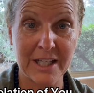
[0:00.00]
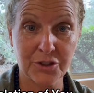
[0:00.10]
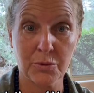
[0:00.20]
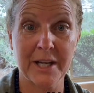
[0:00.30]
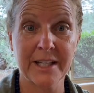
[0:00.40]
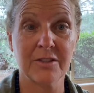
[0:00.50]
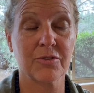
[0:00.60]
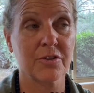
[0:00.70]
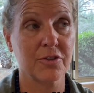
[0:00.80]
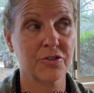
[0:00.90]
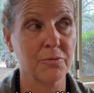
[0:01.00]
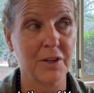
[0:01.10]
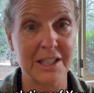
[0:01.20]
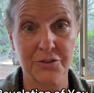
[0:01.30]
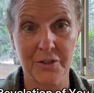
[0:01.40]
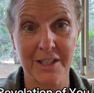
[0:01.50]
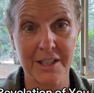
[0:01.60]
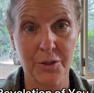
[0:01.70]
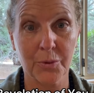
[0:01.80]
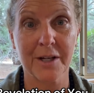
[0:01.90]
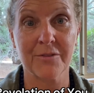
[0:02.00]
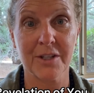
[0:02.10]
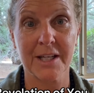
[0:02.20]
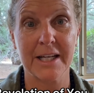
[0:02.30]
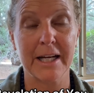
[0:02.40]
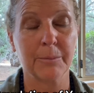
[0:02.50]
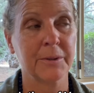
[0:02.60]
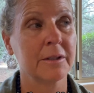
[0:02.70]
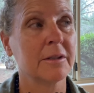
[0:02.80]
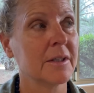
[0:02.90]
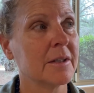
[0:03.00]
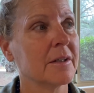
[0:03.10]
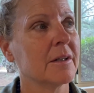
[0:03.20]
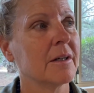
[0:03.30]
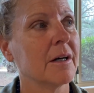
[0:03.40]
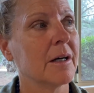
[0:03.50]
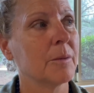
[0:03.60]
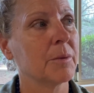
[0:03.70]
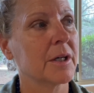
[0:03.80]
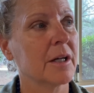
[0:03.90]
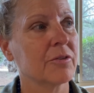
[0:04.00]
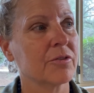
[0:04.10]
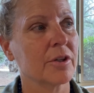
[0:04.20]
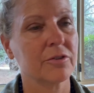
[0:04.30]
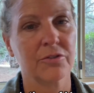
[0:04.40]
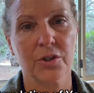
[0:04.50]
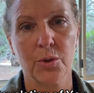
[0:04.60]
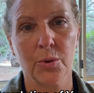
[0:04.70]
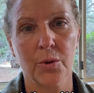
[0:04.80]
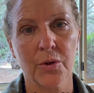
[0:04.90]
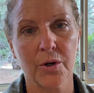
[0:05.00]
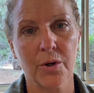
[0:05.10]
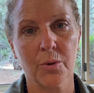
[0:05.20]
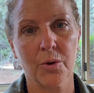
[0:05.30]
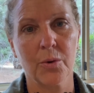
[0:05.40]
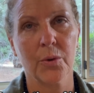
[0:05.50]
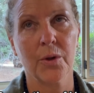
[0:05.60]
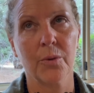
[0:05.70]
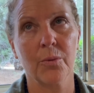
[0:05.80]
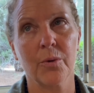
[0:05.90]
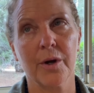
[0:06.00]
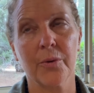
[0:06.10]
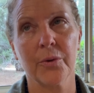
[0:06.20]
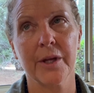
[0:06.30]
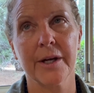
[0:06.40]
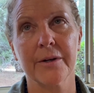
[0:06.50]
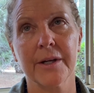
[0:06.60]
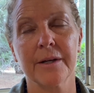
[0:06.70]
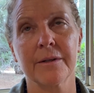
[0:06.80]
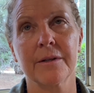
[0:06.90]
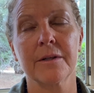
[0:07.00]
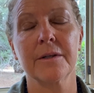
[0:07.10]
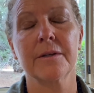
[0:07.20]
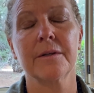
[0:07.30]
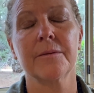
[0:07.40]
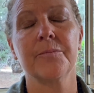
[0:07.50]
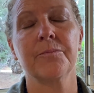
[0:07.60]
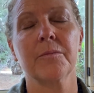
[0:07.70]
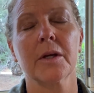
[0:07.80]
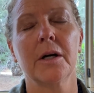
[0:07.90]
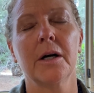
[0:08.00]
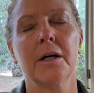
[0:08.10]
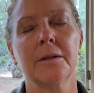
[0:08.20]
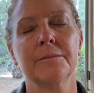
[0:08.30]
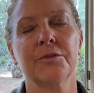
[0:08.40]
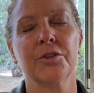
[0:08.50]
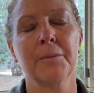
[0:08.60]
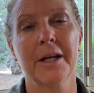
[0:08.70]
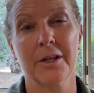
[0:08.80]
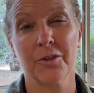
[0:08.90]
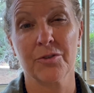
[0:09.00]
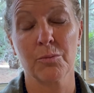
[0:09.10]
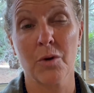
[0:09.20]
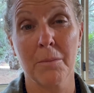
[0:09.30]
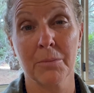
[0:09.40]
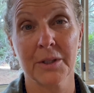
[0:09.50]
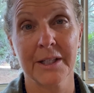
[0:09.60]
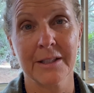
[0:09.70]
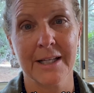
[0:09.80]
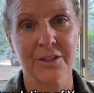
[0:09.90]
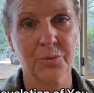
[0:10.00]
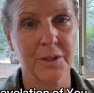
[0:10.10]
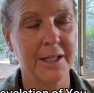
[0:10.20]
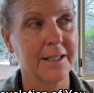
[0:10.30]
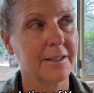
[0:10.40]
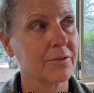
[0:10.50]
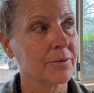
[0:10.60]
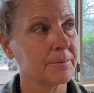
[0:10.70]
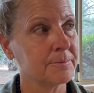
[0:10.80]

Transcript: rain. So there's some flash flooding or whatever that can happen. But it starts to cool the air down. So you may hear some rumbling. That's what that is.